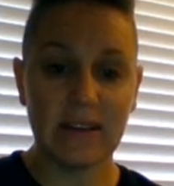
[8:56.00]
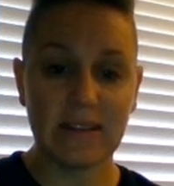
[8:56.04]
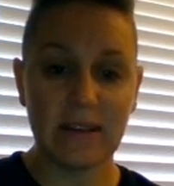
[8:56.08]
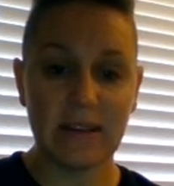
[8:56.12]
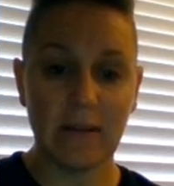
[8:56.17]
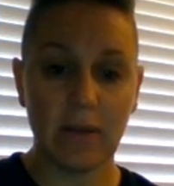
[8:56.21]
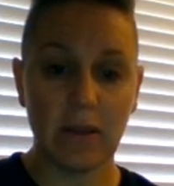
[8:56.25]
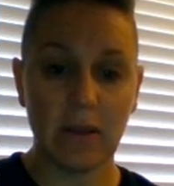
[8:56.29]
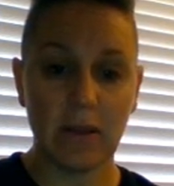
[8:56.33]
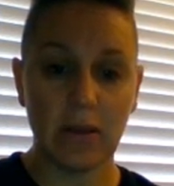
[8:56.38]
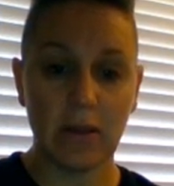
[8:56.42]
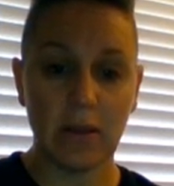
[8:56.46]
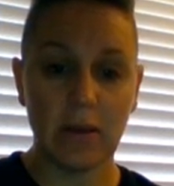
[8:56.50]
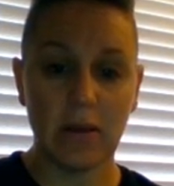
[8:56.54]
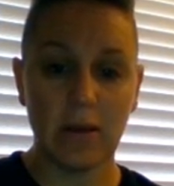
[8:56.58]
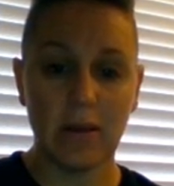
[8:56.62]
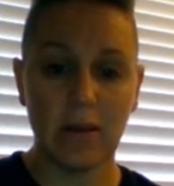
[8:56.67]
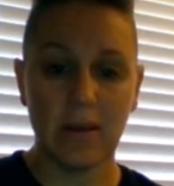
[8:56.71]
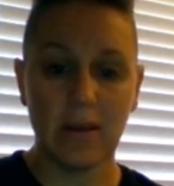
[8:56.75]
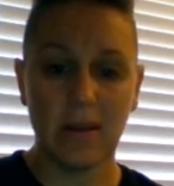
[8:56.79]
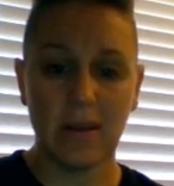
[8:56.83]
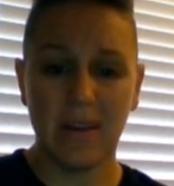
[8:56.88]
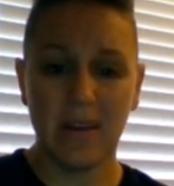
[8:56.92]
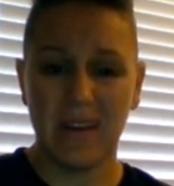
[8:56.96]
May 7th.
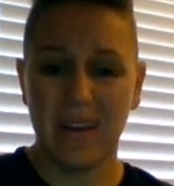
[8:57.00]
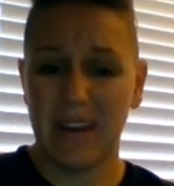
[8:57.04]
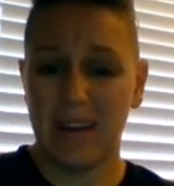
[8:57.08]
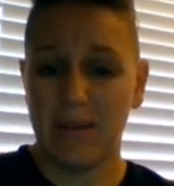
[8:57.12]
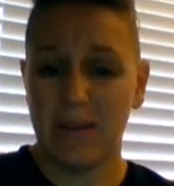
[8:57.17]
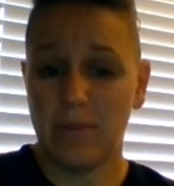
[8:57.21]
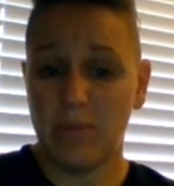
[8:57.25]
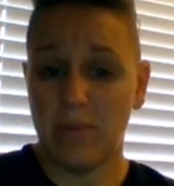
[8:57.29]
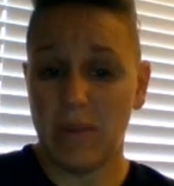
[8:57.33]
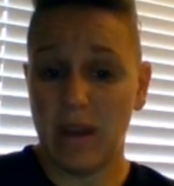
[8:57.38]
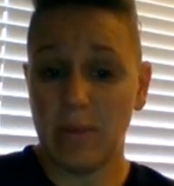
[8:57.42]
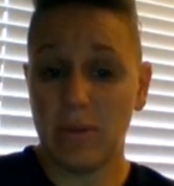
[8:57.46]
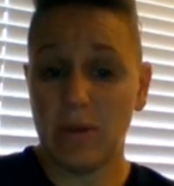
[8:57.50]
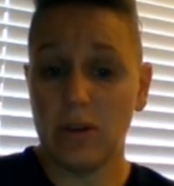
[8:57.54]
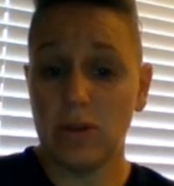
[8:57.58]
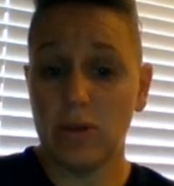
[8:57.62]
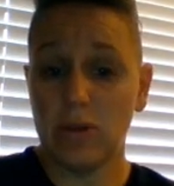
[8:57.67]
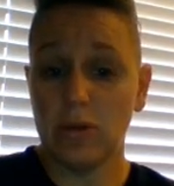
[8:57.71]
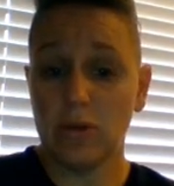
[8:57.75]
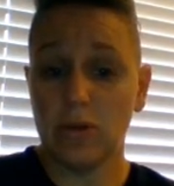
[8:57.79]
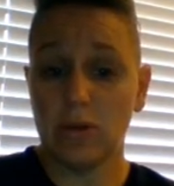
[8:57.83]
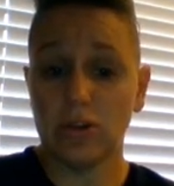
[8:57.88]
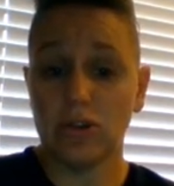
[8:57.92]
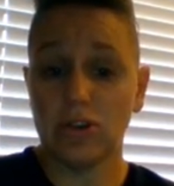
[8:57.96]
Maybe
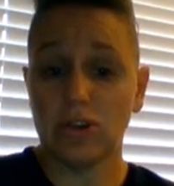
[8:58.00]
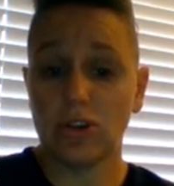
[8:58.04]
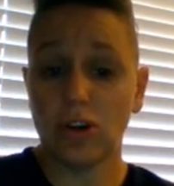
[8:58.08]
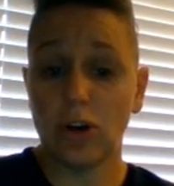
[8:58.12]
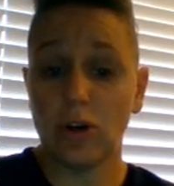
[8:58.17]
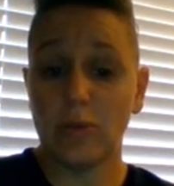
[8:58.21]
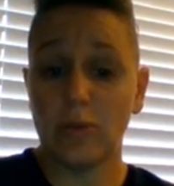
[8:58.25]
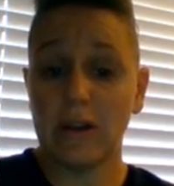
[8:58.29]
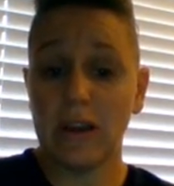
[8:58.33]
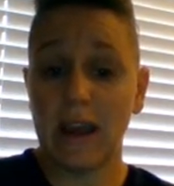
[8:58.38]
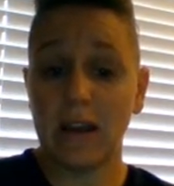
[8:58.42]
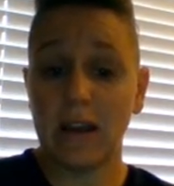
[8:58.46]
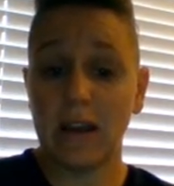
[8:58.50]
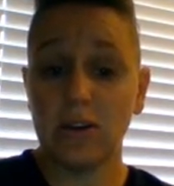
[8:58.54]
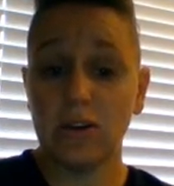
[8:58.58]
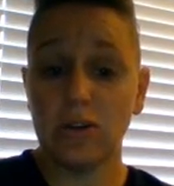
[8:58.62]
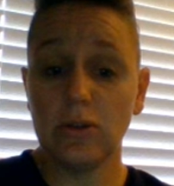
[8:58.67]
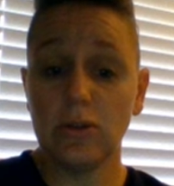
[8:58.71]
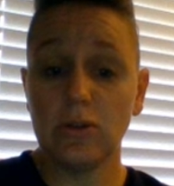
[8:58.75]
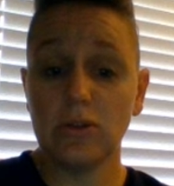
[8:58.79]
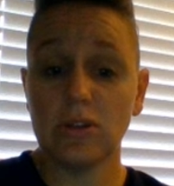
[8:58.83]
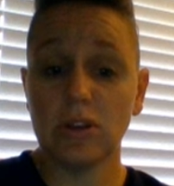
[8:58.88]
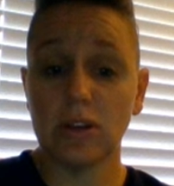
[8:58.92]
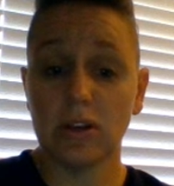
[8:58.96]
you could show me how to
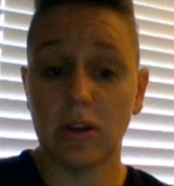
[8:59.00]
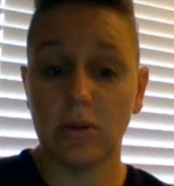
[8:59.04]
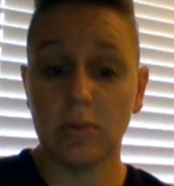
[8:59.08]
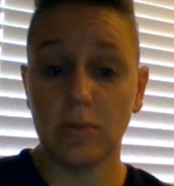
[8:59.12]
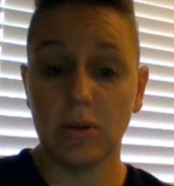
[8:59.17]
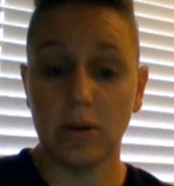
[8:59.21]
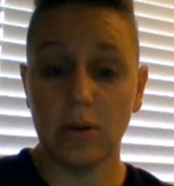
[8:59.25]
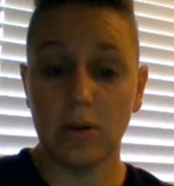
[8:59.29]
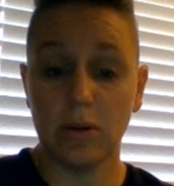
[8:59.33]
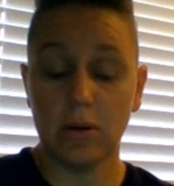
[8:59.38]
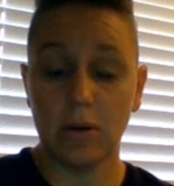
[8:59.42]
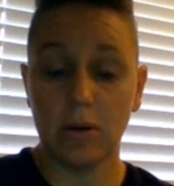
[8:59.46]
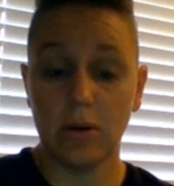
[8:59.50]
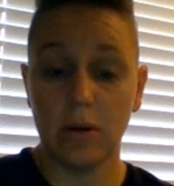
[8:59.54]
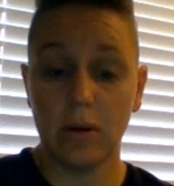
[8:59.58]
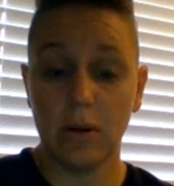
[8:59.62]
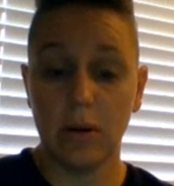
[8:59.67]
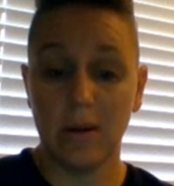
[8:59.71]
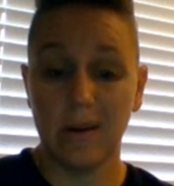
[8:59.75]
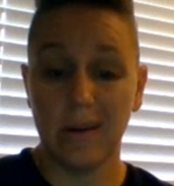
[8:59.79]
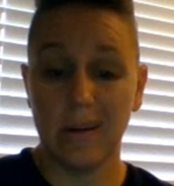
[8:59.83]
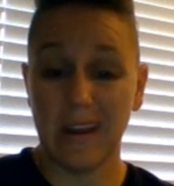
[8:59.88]
use the computer,